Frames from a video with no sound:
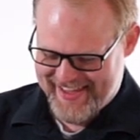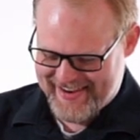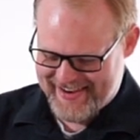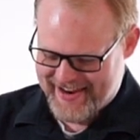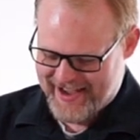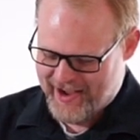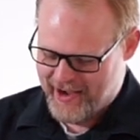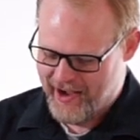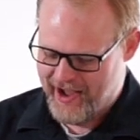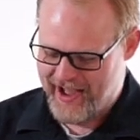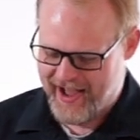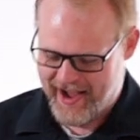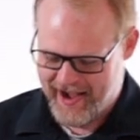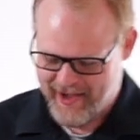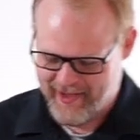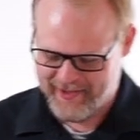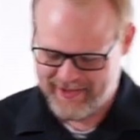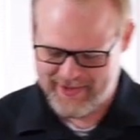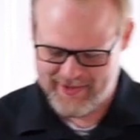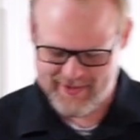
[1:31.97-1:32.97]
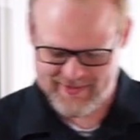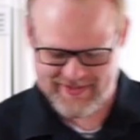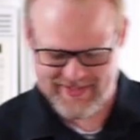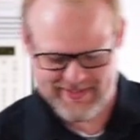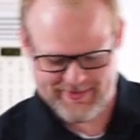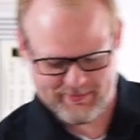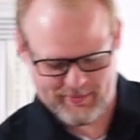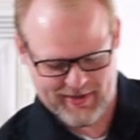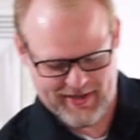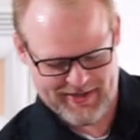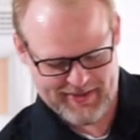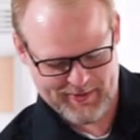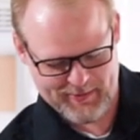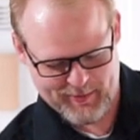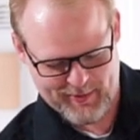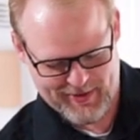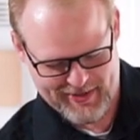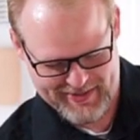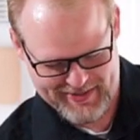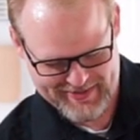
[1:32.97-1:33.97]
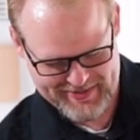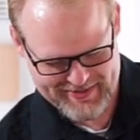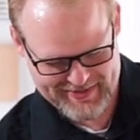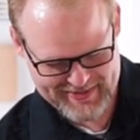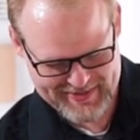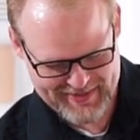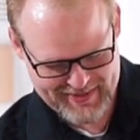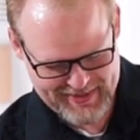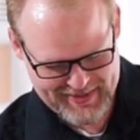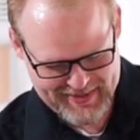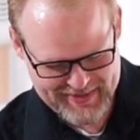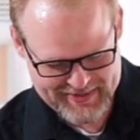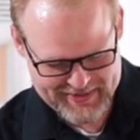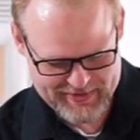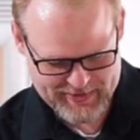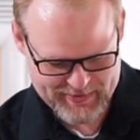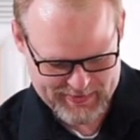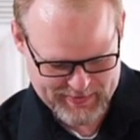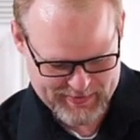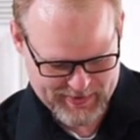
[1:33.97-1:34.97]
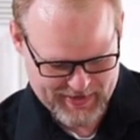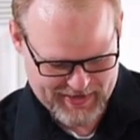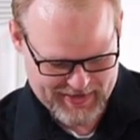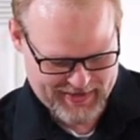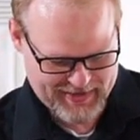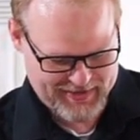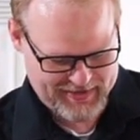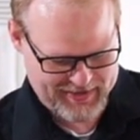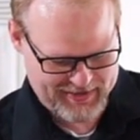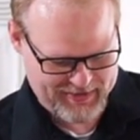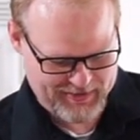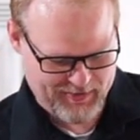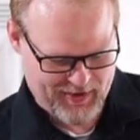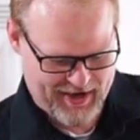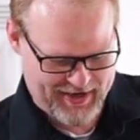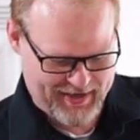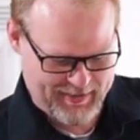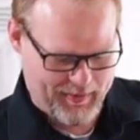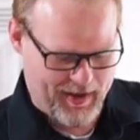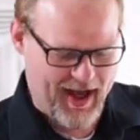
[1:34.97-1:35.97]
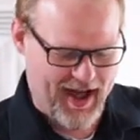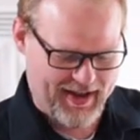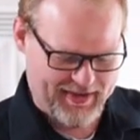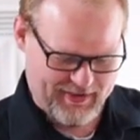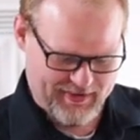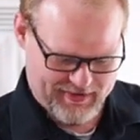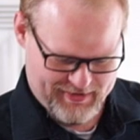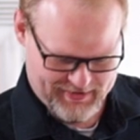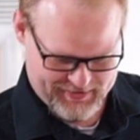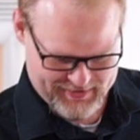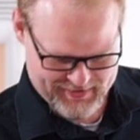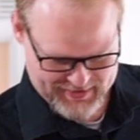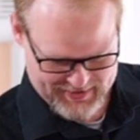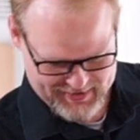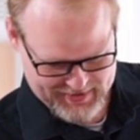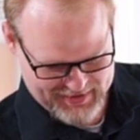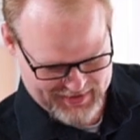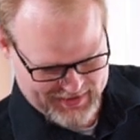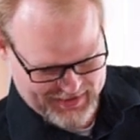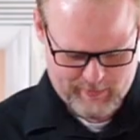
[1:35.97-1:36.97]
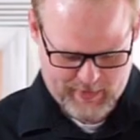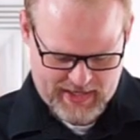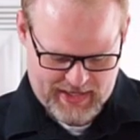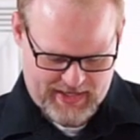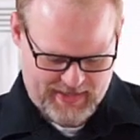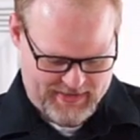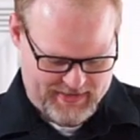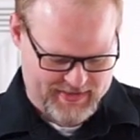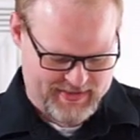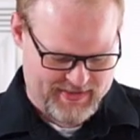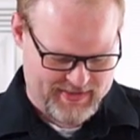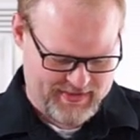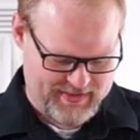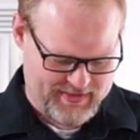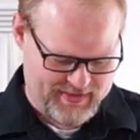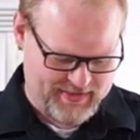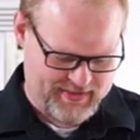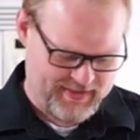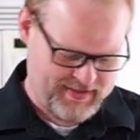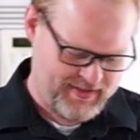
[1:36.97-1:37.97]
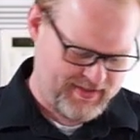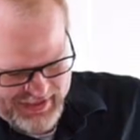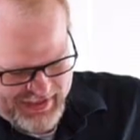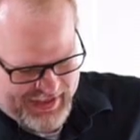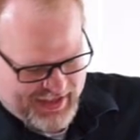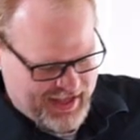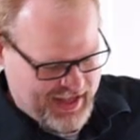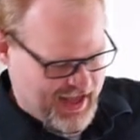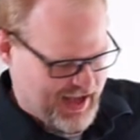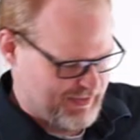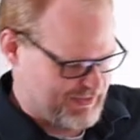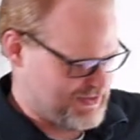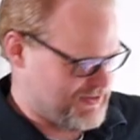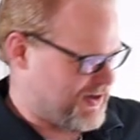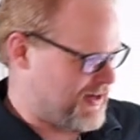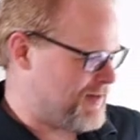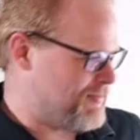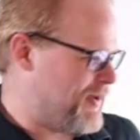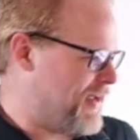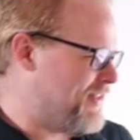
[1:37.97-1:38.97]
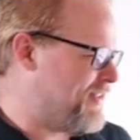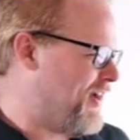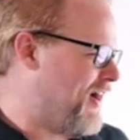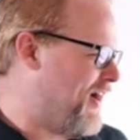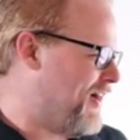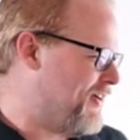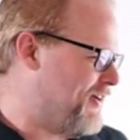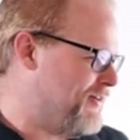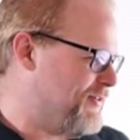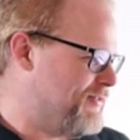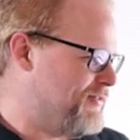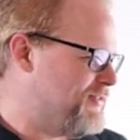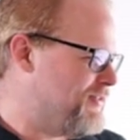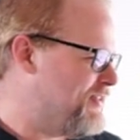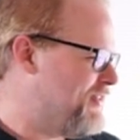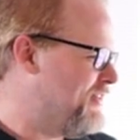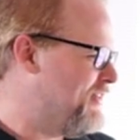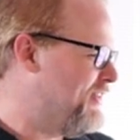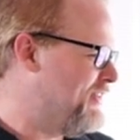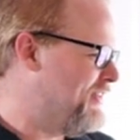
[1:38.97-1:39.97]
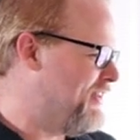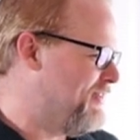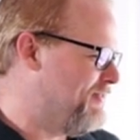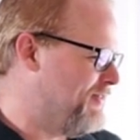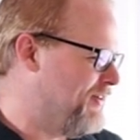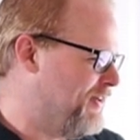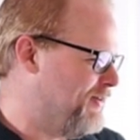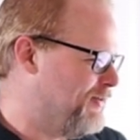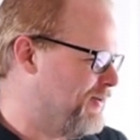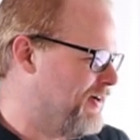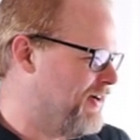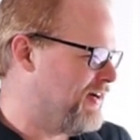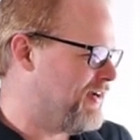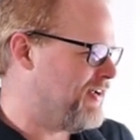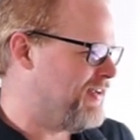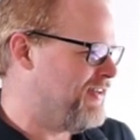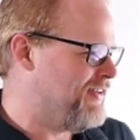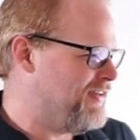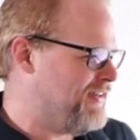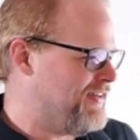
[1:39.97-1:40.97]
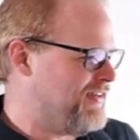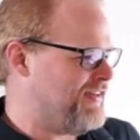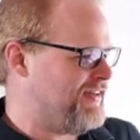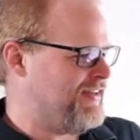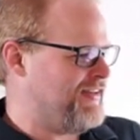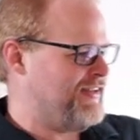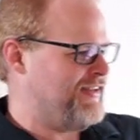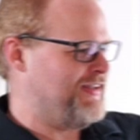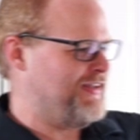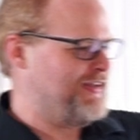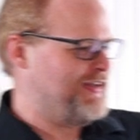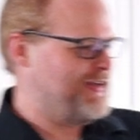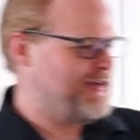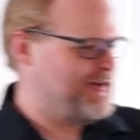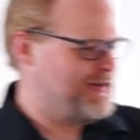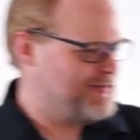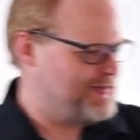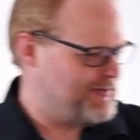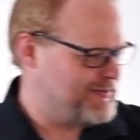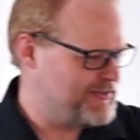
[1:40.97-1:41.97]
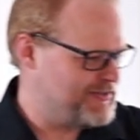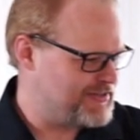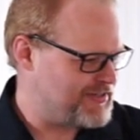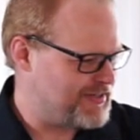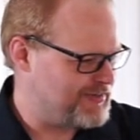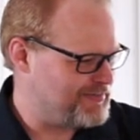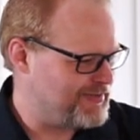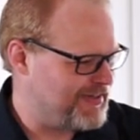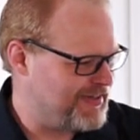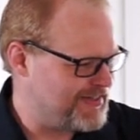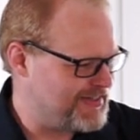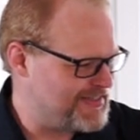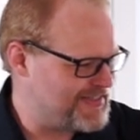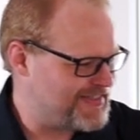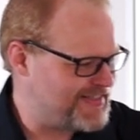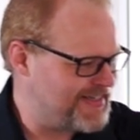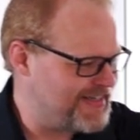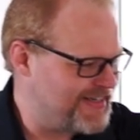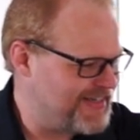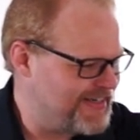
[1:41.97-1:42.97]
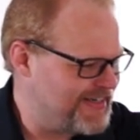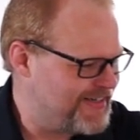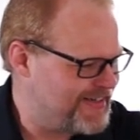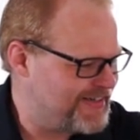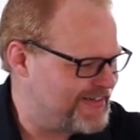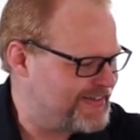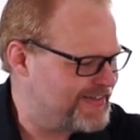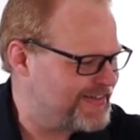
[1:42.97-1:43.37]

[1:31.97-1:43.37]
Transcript: Now, I only used this blender once to grind up hot dogs. Beans. I was trying to make tacos, didn't really work. We're just gonna plug this in here.